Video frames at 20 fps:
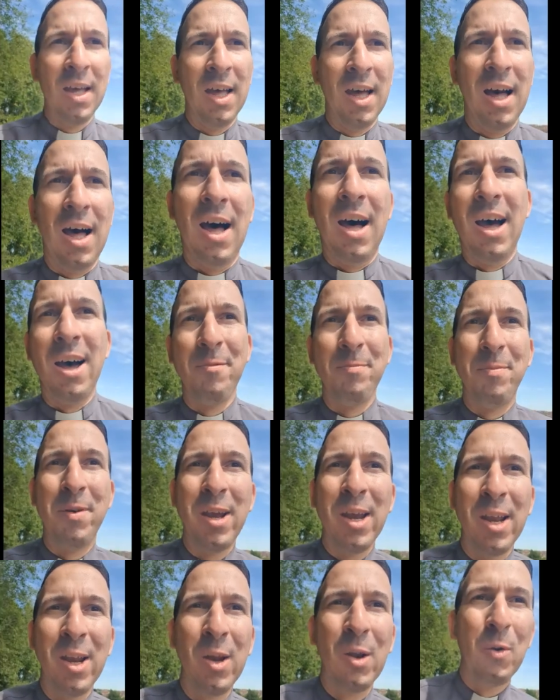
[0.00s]
I've
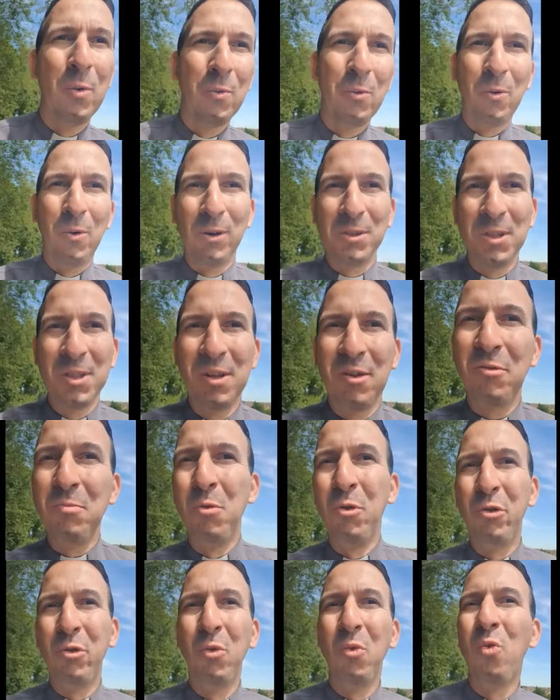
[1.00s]
been watching this
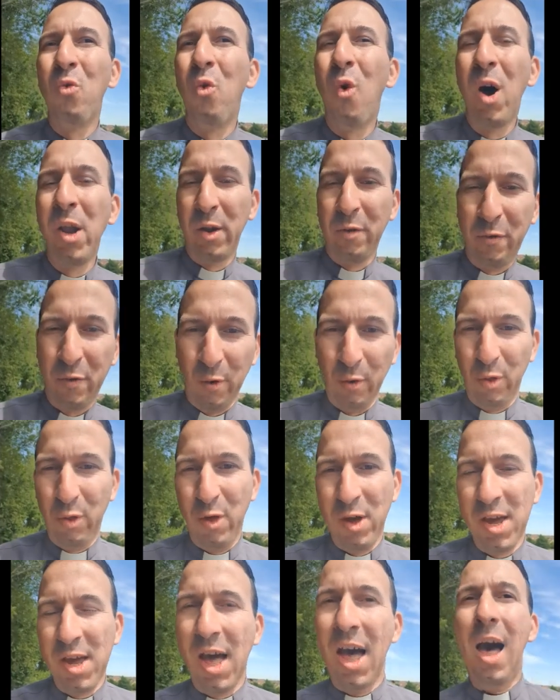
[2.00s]
most wonderful
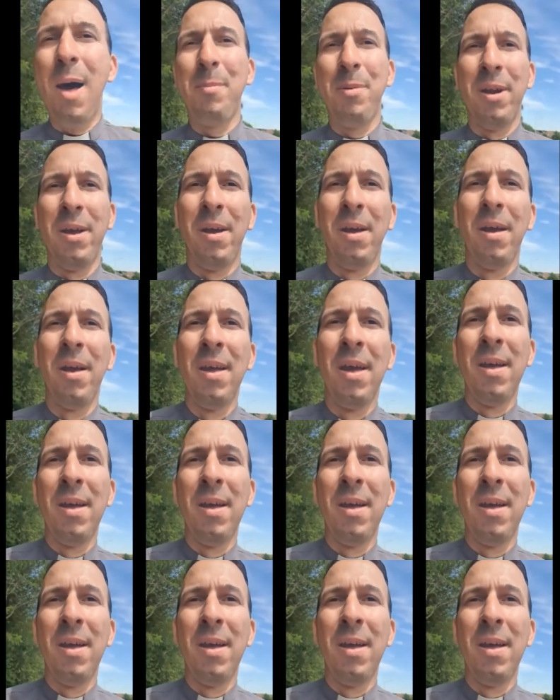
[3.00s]
thing happening.